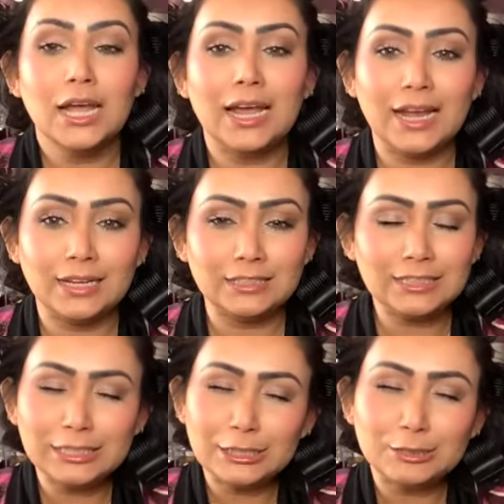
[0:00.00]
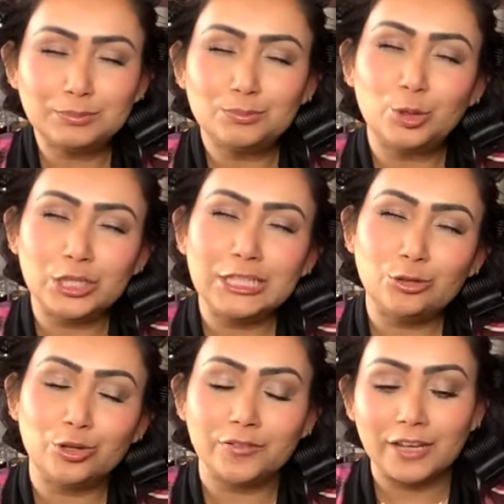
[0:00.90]
and a little more
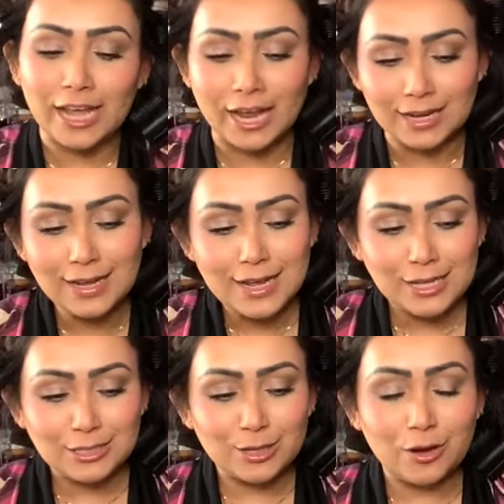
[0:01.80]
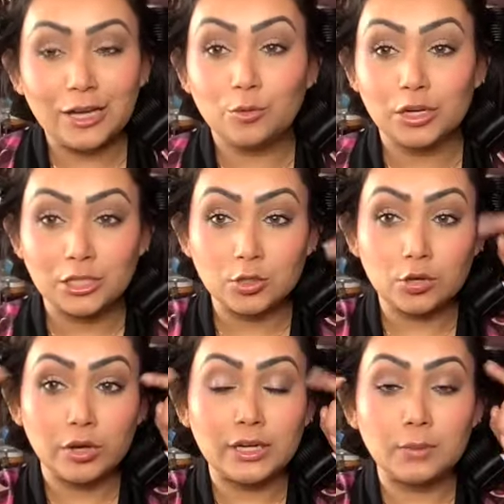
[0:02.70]
cuter if I can. So I wanted to
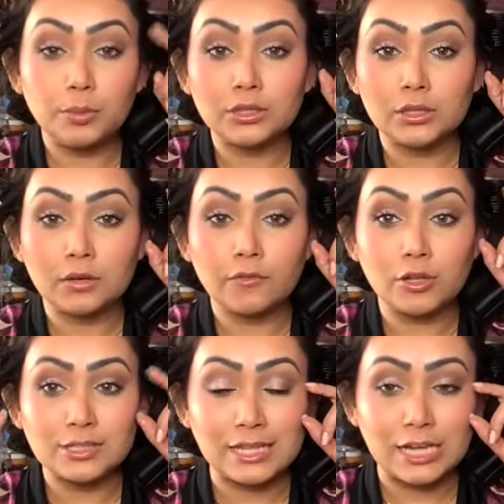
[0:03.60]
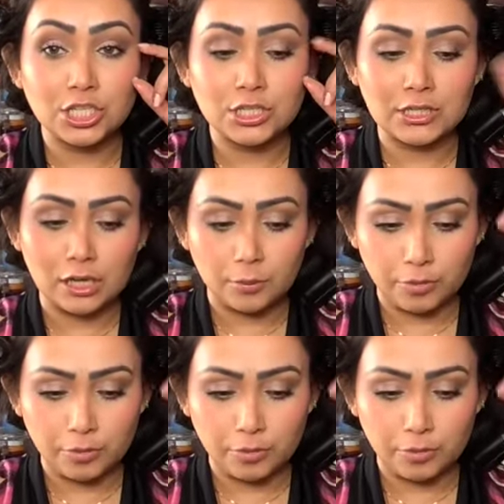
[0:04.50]
go ahead and put the false lashes, and I'll be